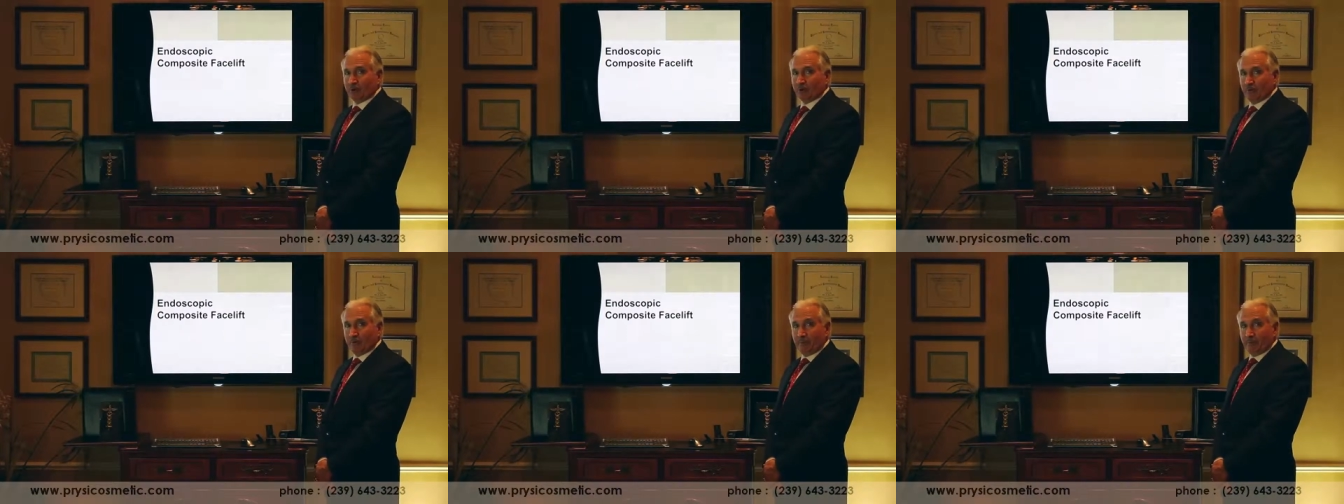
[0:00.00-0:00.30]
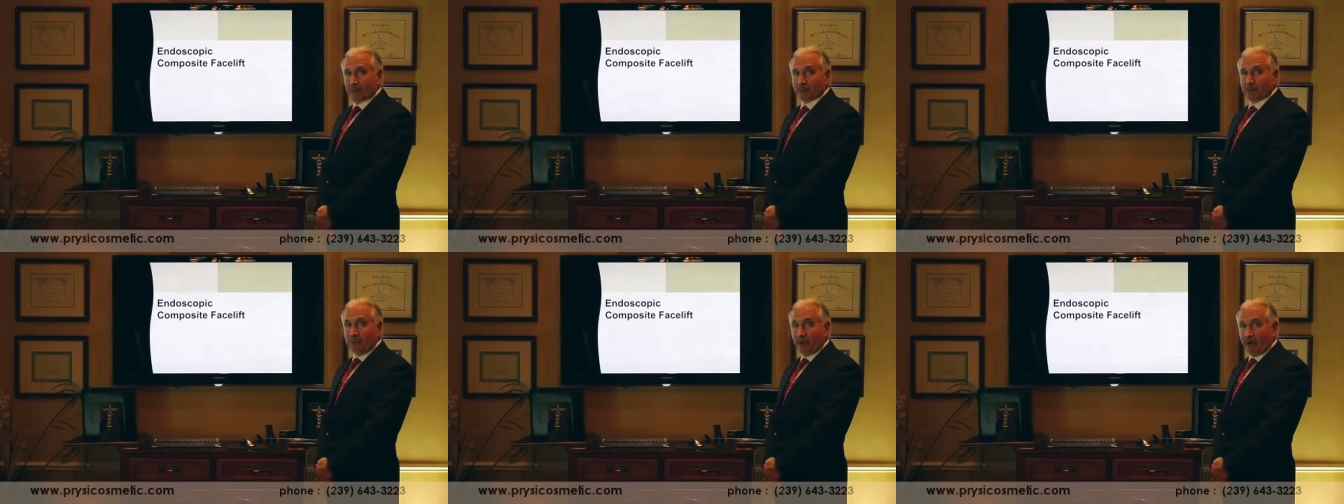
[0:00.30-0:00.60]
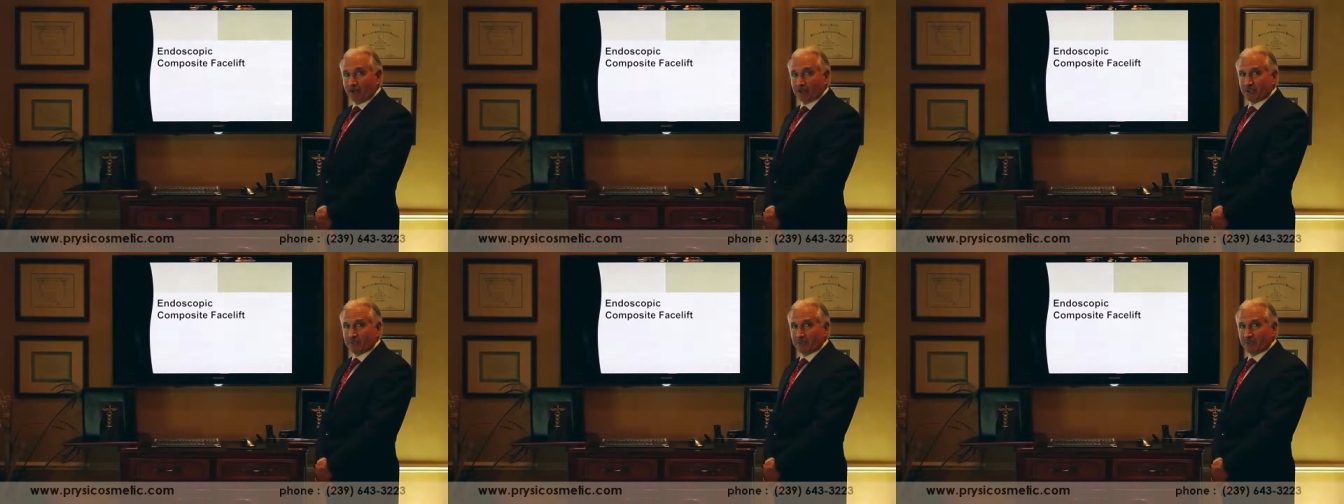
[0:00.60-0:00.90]
are the best
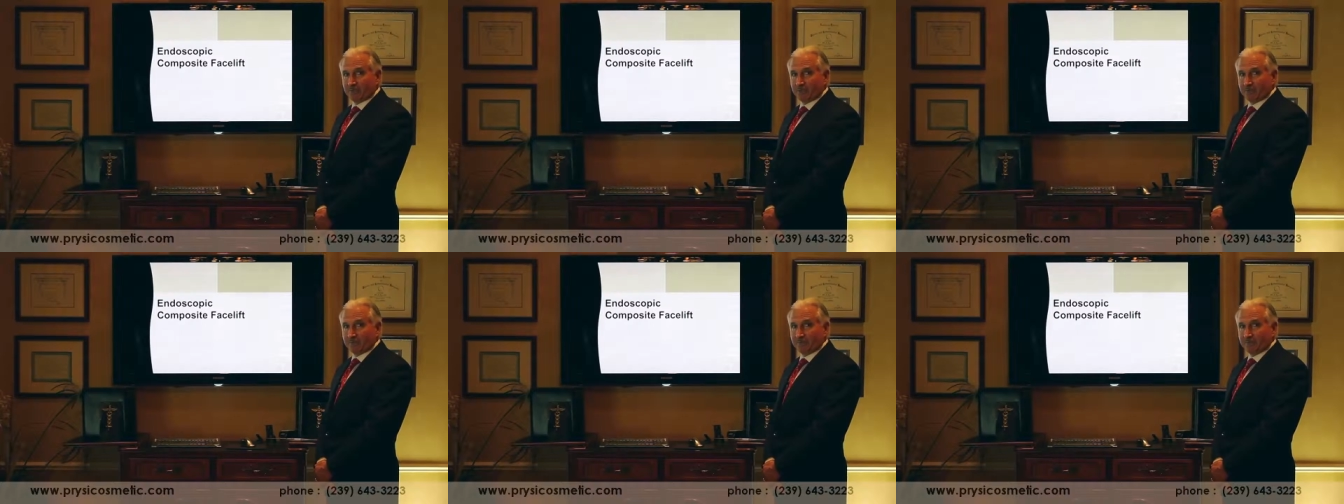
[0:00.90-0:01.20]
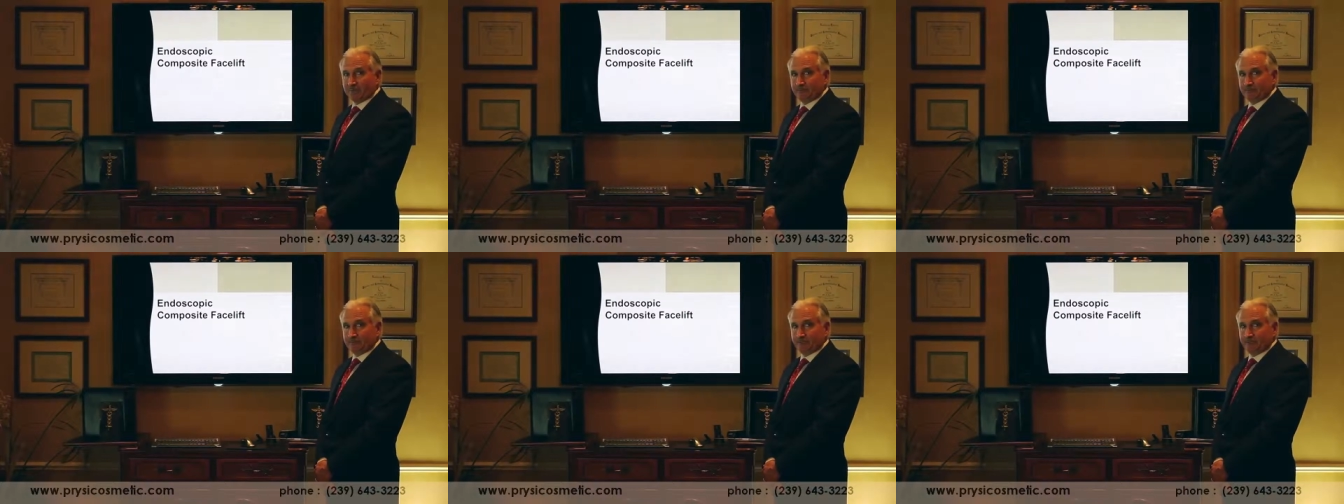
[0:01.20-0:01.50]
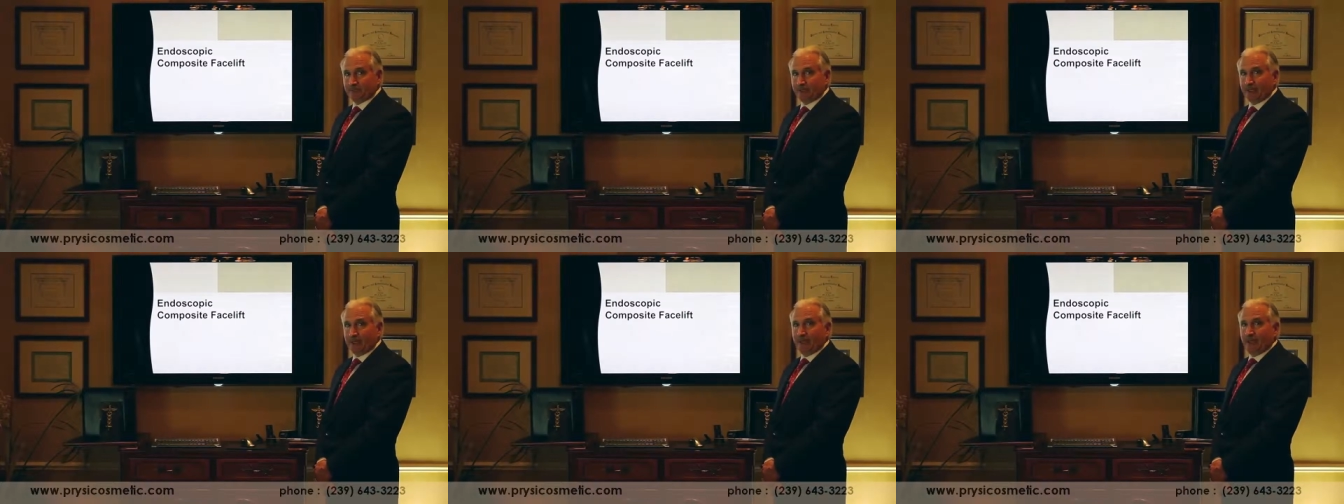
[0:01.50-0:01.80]
possible.
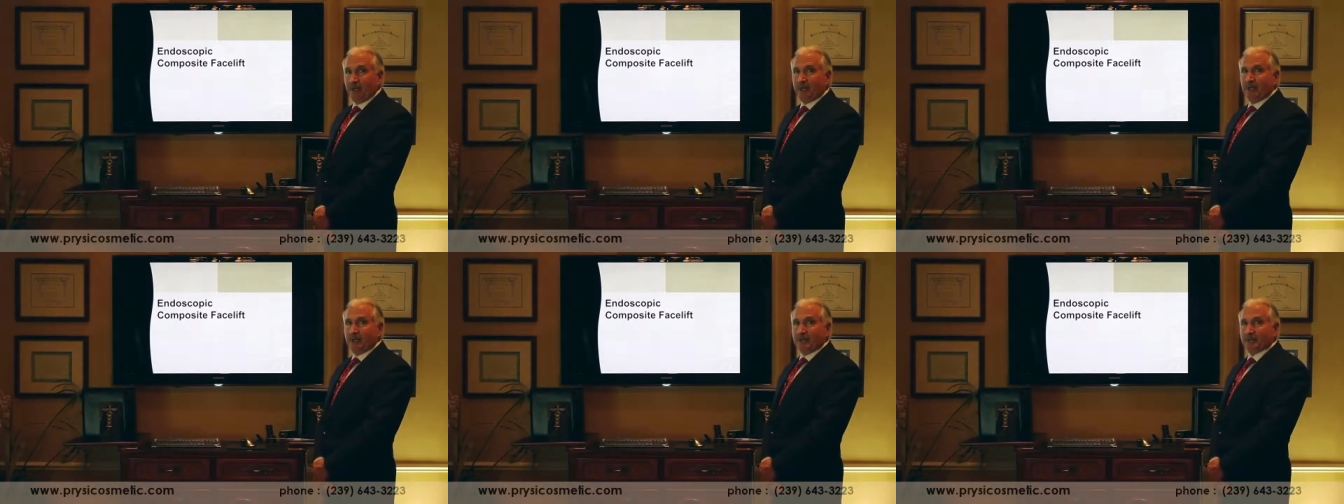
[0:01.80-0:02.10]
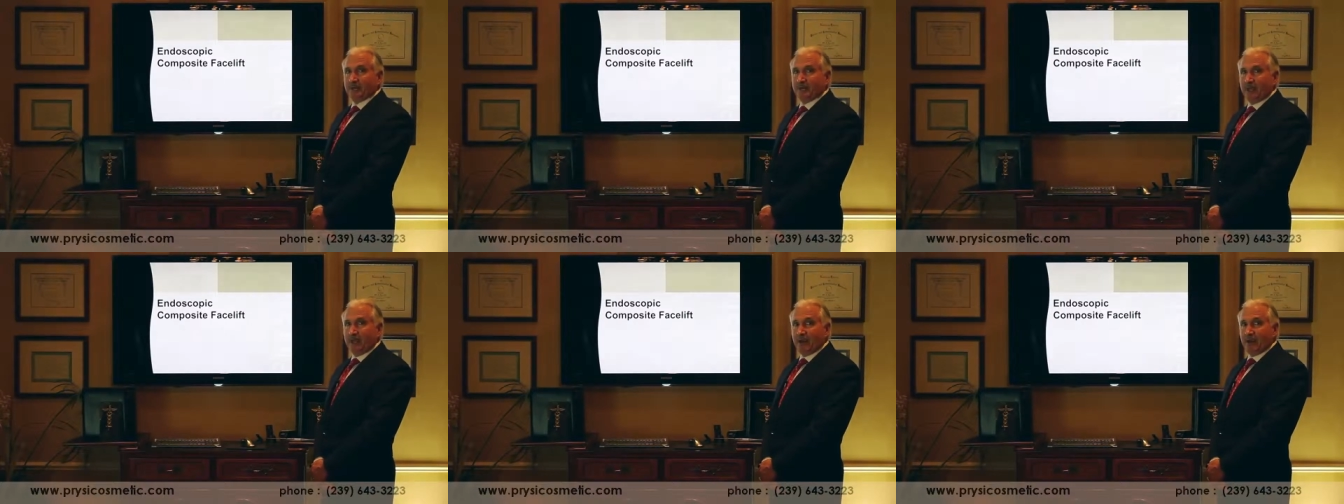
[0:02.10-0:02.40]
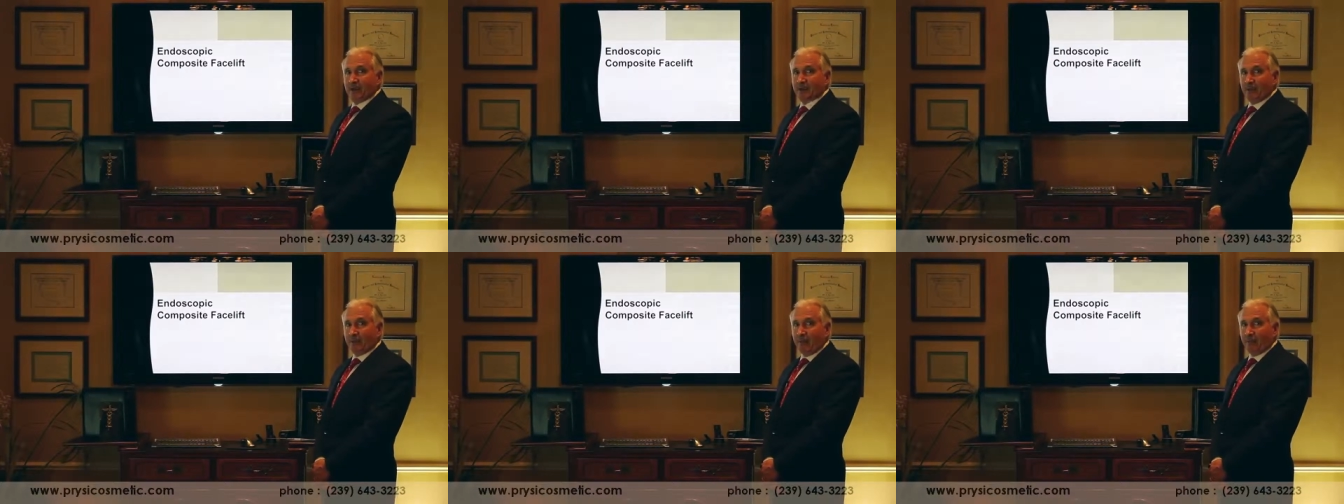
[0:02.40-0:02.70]

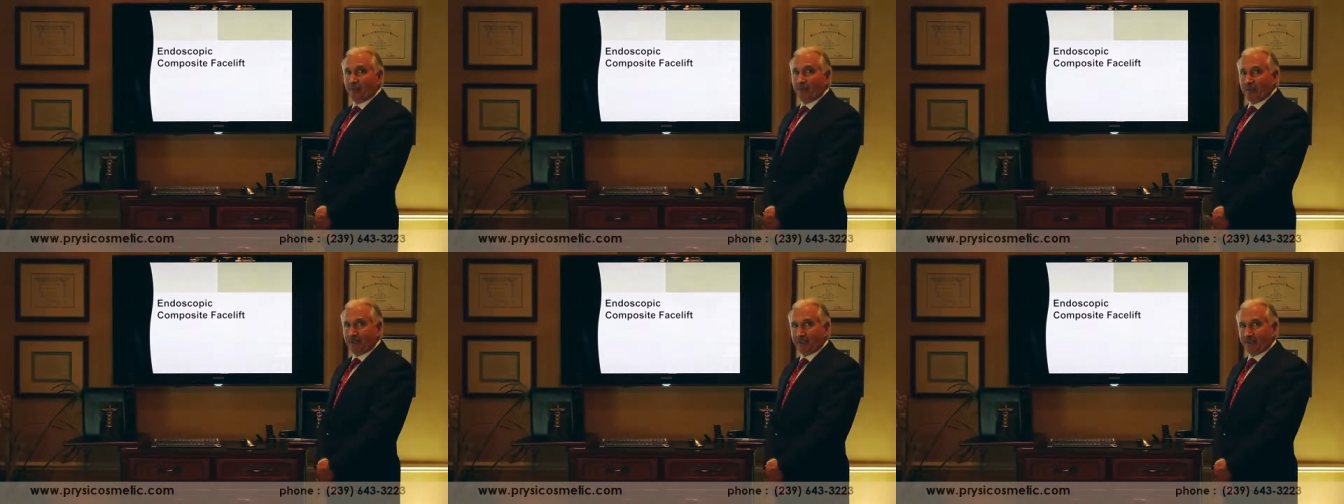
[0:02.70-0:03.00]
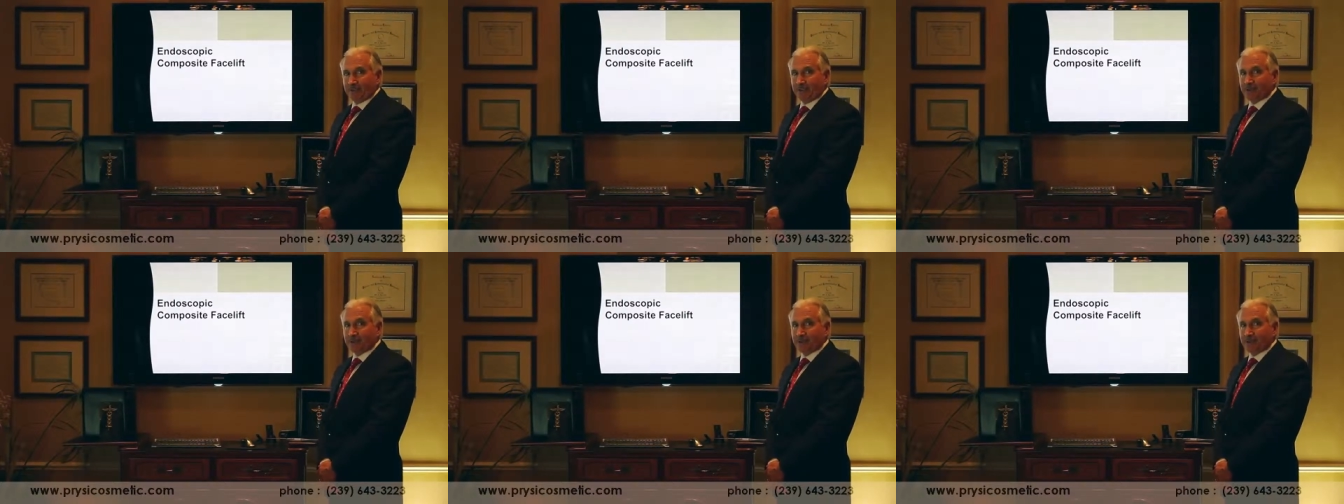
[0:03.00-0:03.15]
Today our topic